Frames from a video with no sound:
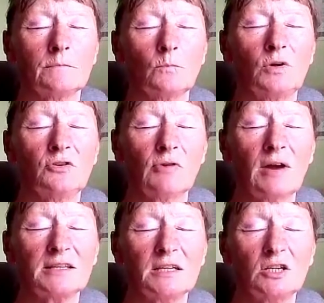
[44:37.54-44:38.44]
With
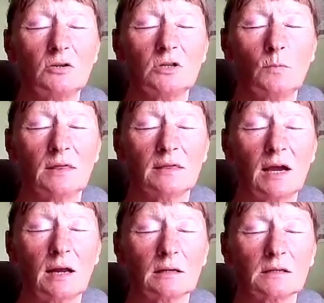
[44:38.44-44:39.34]
gratitude and with
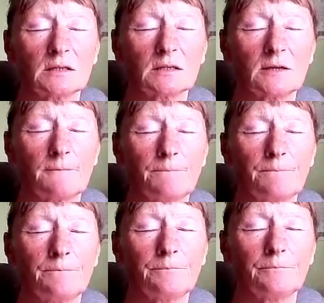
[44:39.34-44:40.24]
thanks.
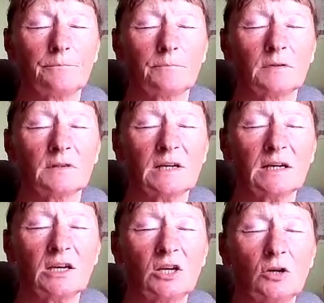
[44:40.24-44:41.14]

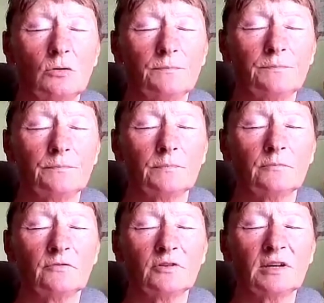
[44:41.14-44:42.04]
Thank you
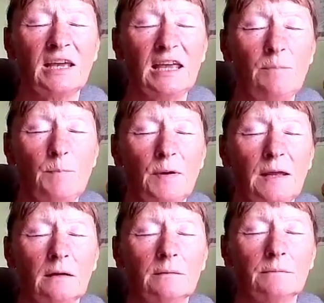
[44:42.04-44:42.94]
for
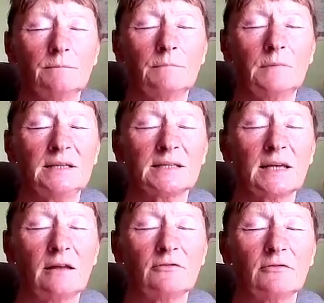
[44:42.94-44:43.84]
keeping me
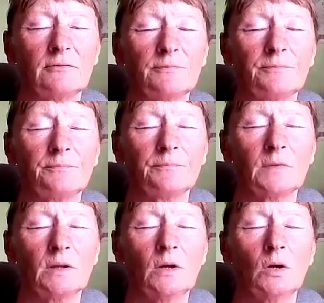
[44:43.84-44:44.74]
safe.
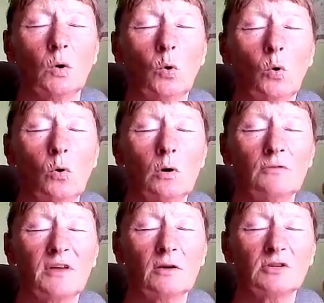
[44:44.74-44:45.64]
All
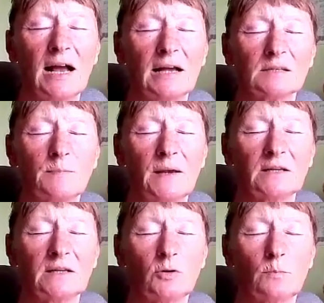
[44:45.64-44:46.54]
of those
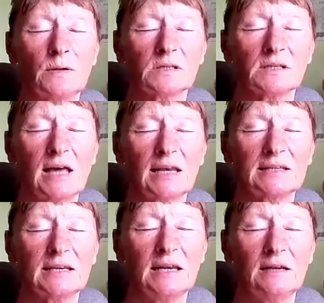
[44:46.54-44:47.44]
aspects of your
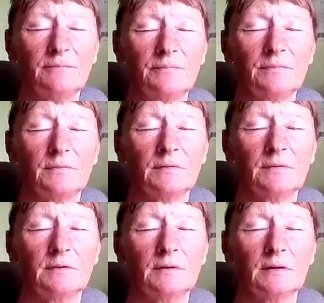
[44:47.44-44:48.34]
personality
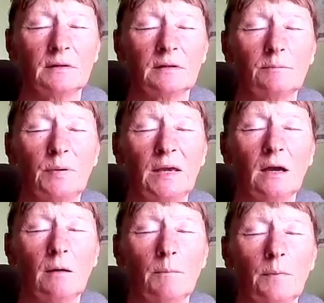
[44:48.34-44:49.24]
that
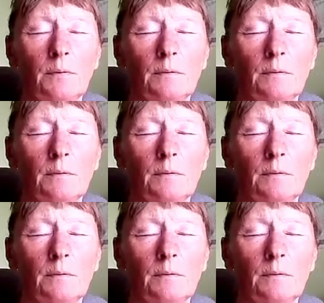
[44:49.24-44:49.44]
ping up,